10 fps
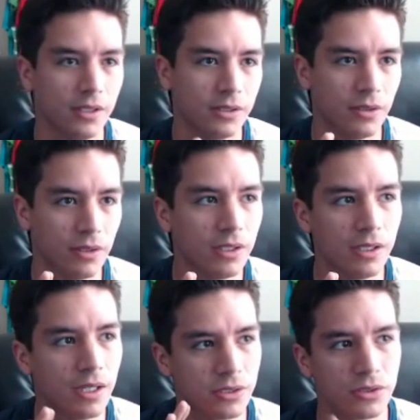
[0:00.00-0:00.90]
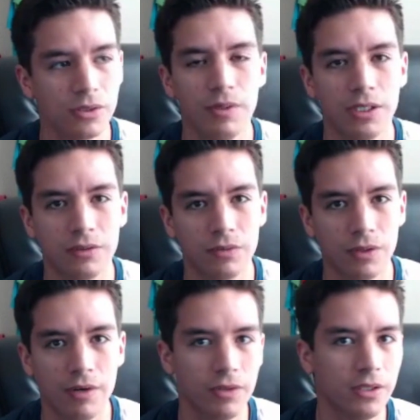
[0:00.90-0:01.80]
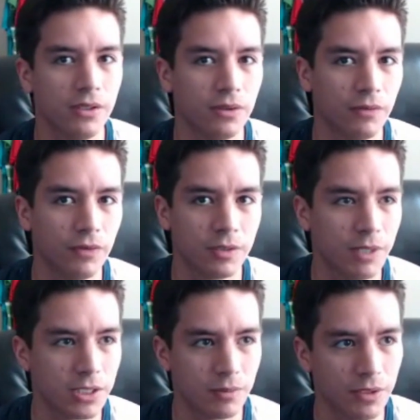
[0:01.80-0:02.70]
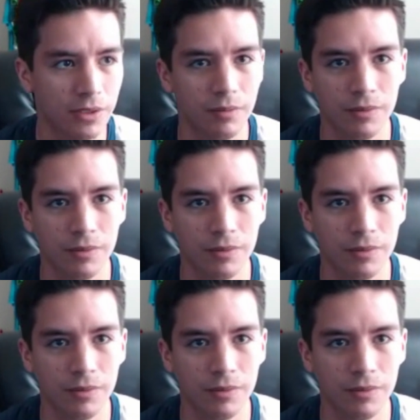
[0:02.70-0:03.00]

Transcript: So thank you guys so much for everything you're doing for the Smash community,